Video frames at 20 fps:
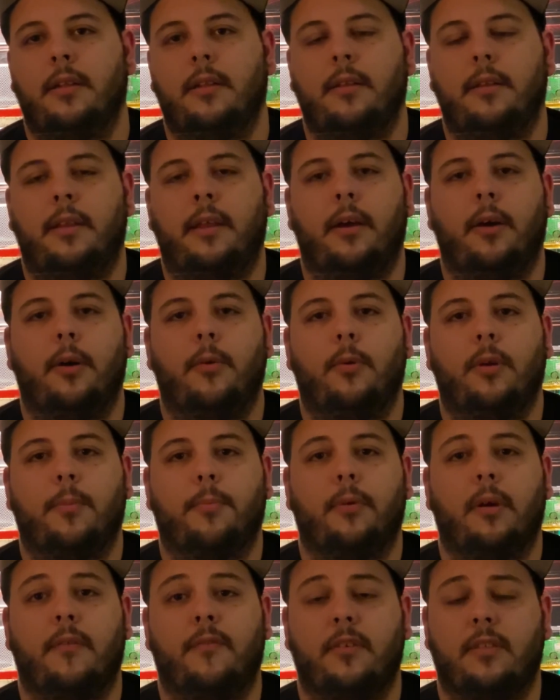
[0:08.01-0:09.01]
Now, I want to
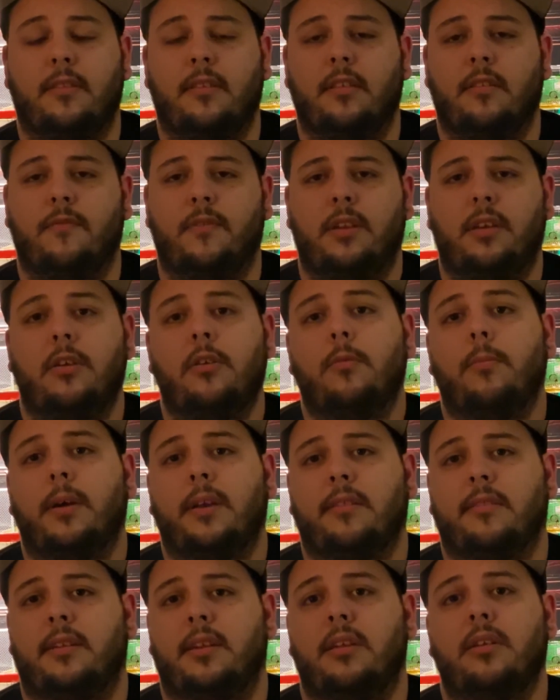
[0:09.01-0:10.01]
preface this video by
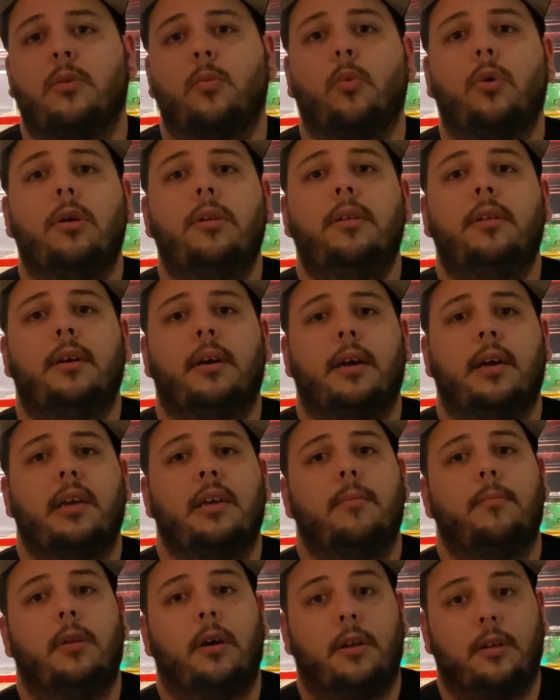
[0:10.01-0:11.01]
stating one, I
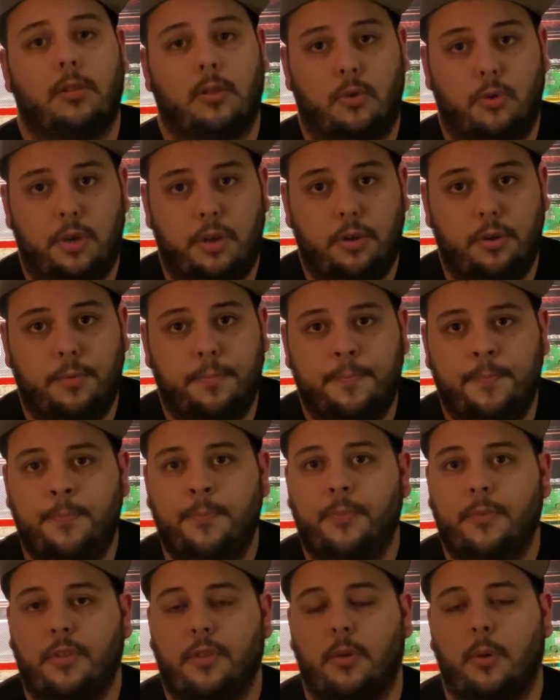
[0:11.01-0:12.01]
am not a lawyer,
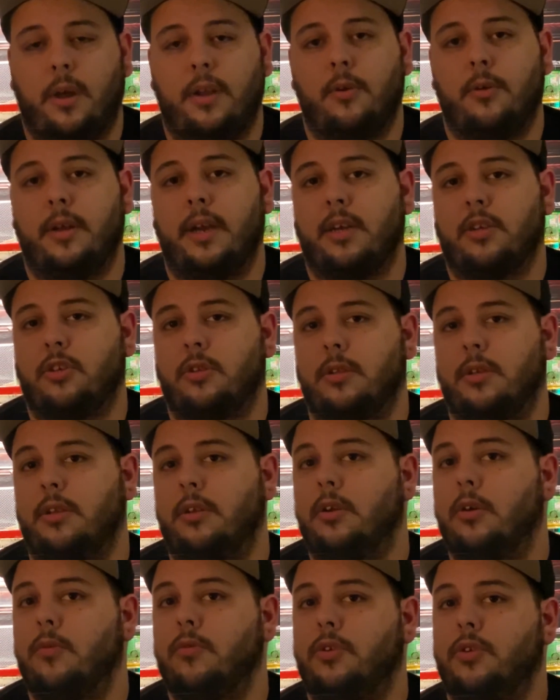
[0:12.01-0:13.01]
so I don't actually
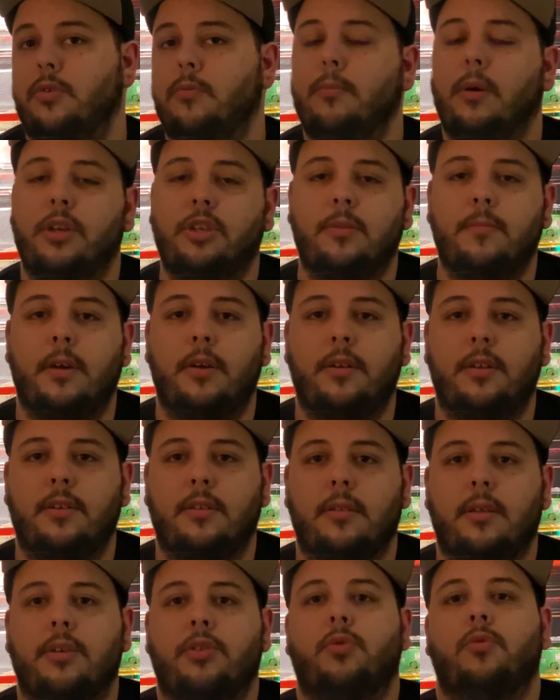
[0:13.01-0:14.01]
know too much about
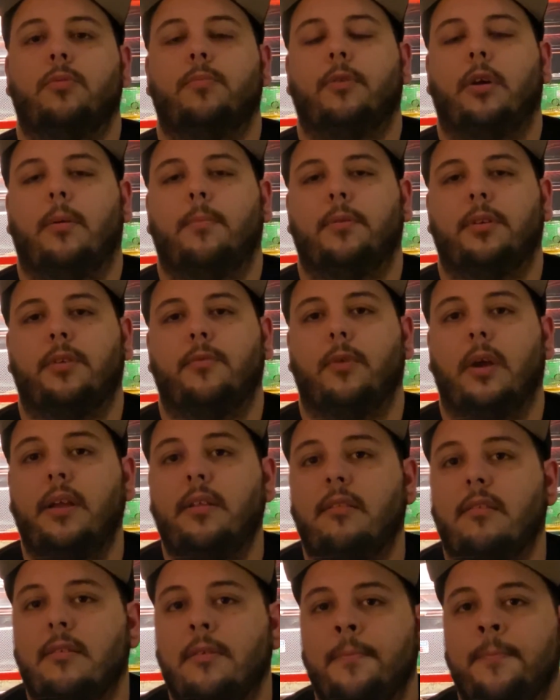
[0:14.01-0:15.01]
intellectual property
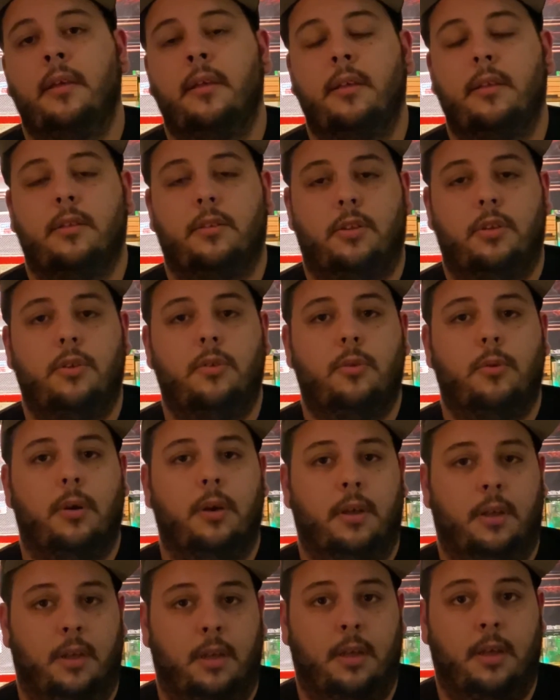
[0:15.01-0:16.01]
rights. Two,
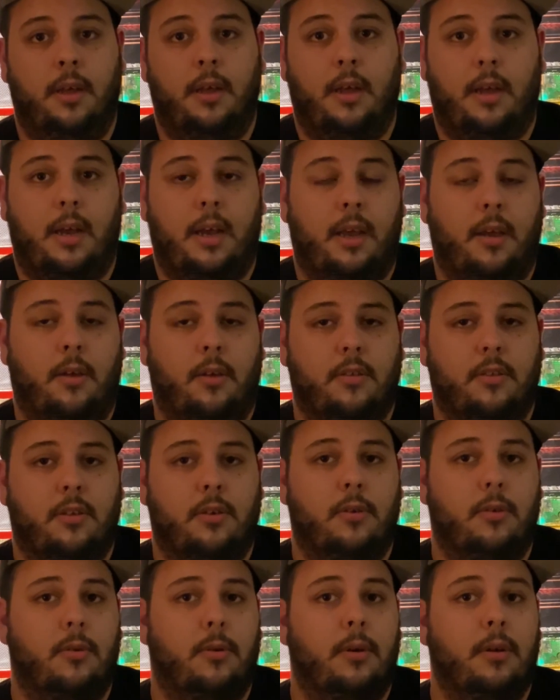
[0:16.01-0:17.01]
I
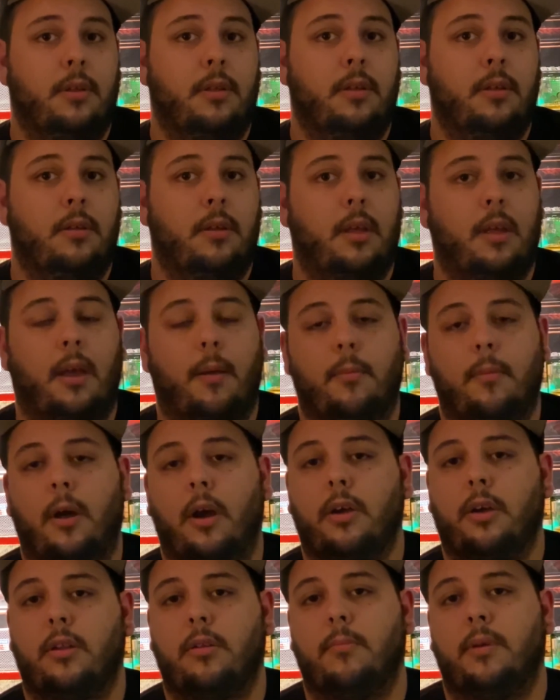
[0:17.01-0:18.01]
also am
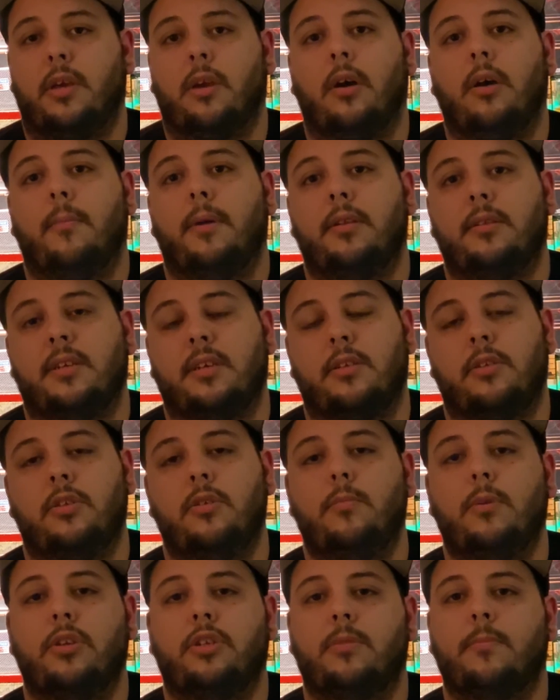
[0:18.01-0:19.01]
not going to be commenting too
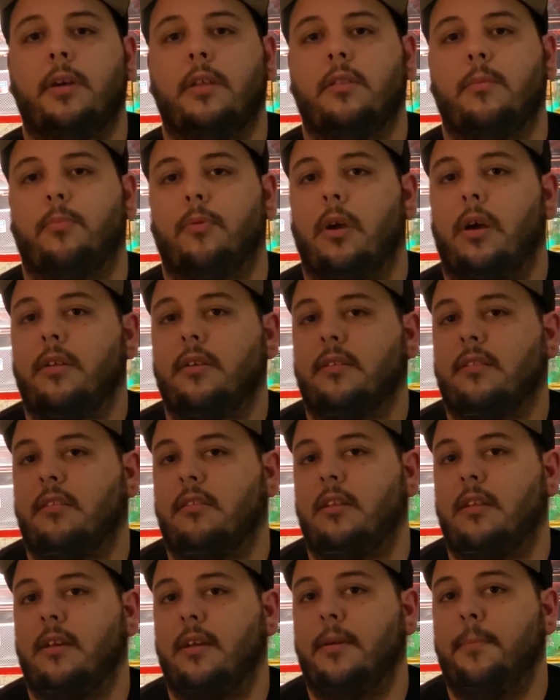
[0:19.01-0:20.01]
much about the products
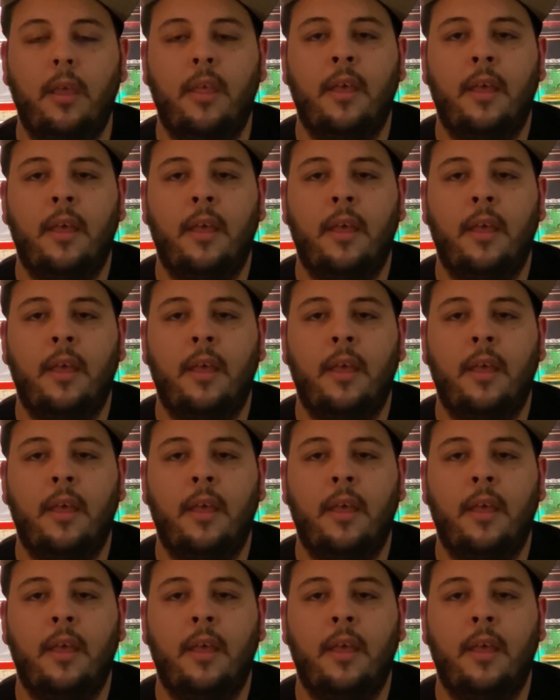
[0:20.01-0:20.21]
today.